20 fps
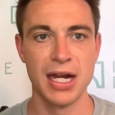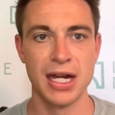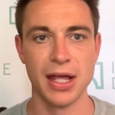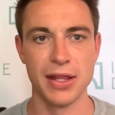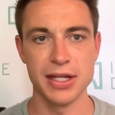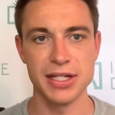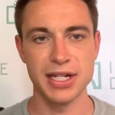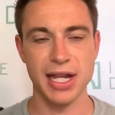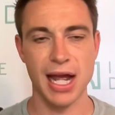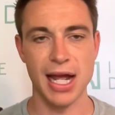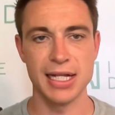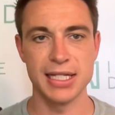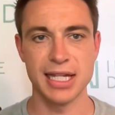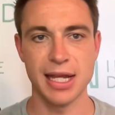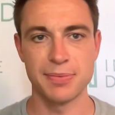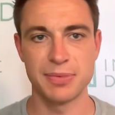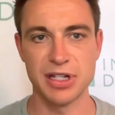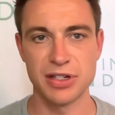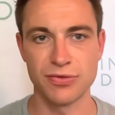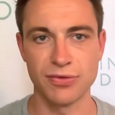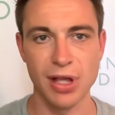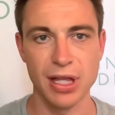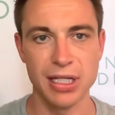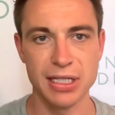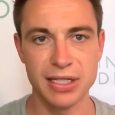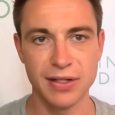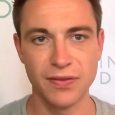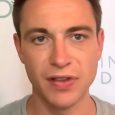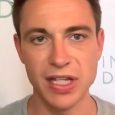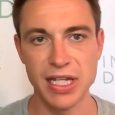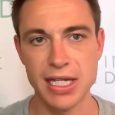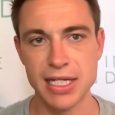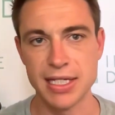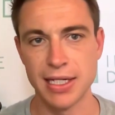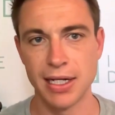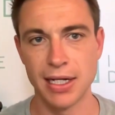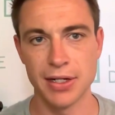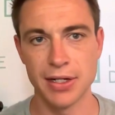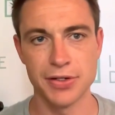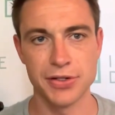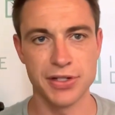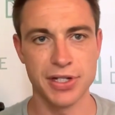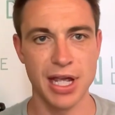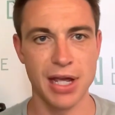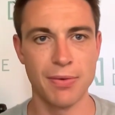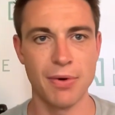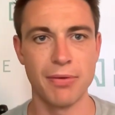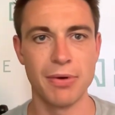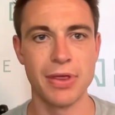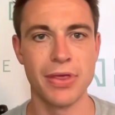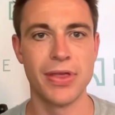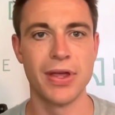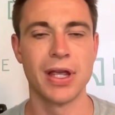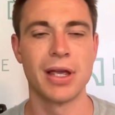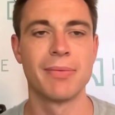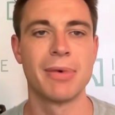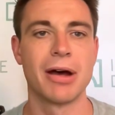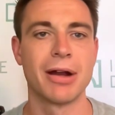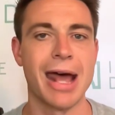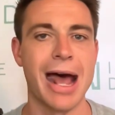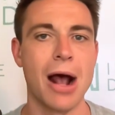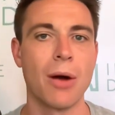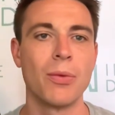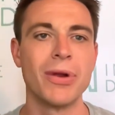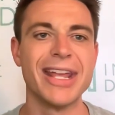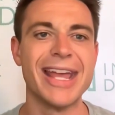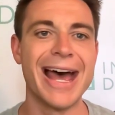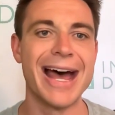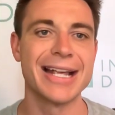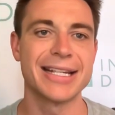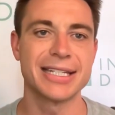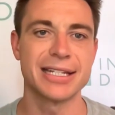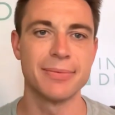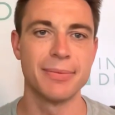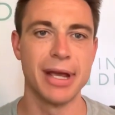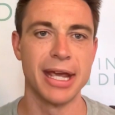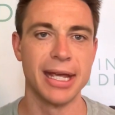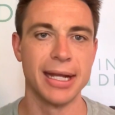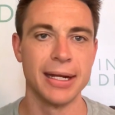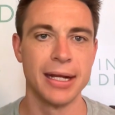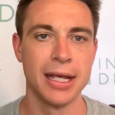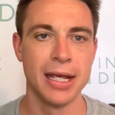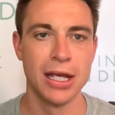Now this concept is relatively easy to understand when we think about how we estimate.